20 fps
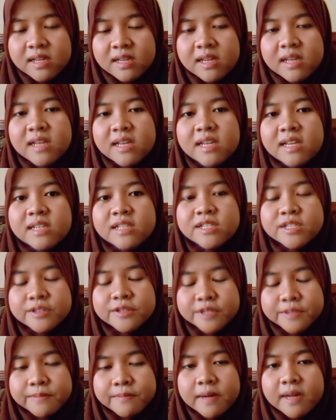He
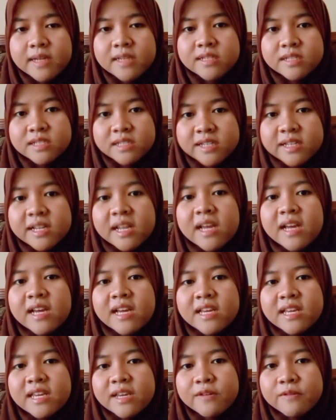showed my shirt,
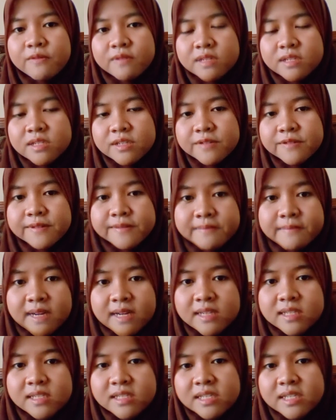he was showing my
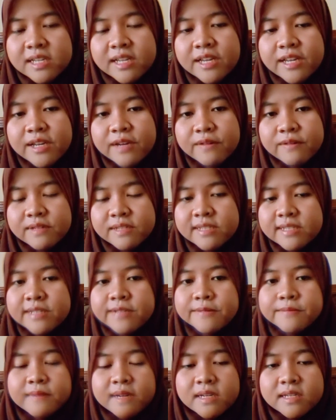shirt, he would show
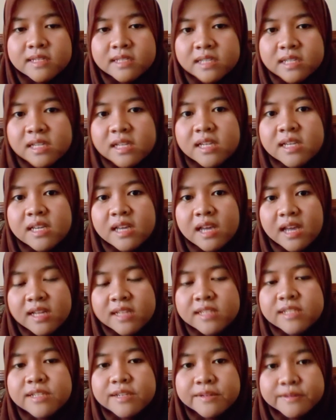my shirt, he had
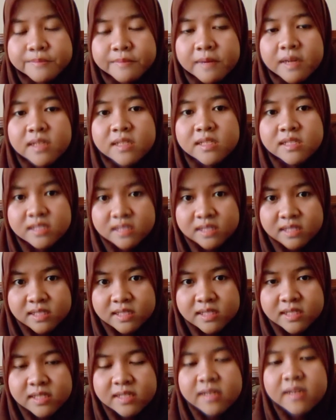shown my shirt.
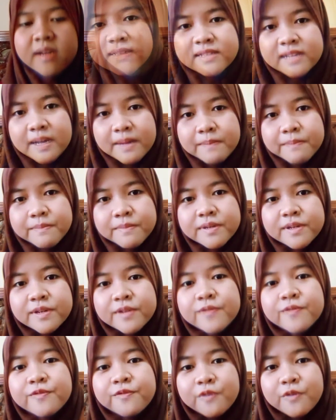Number
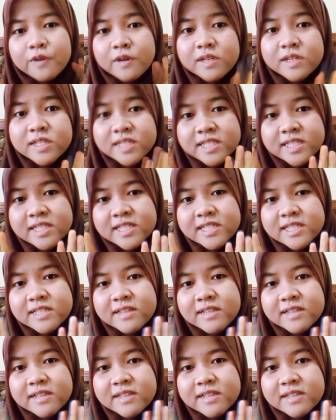14.